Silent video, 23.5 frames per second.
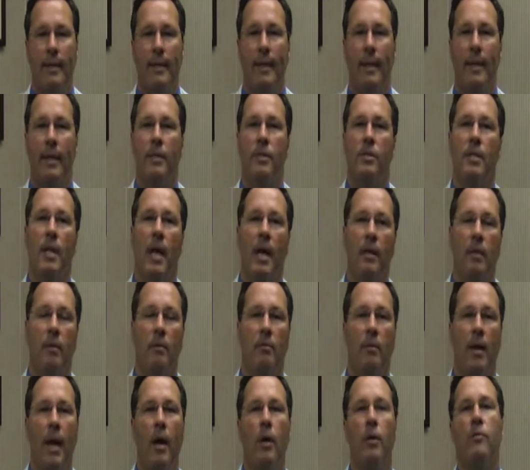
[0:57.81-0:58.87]
And it's not
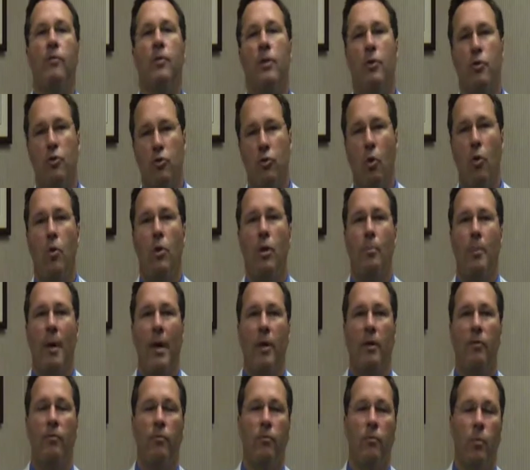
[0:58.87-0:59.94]
an out-of-control
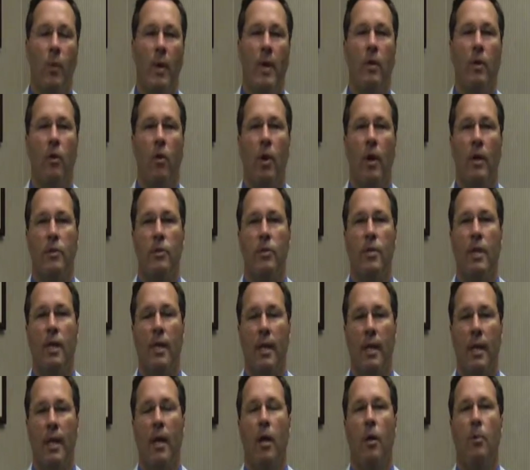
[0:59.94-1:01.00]
amount of weight loss that
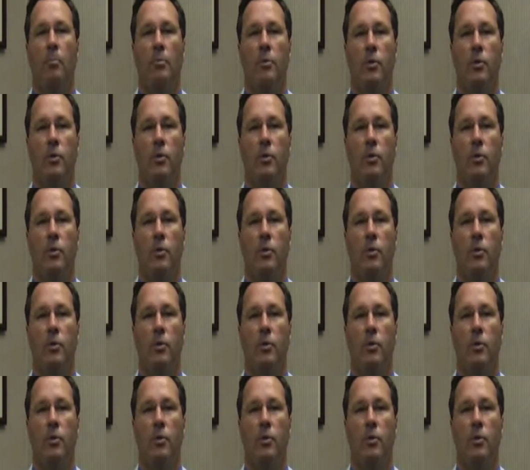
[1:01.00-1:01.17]
can help.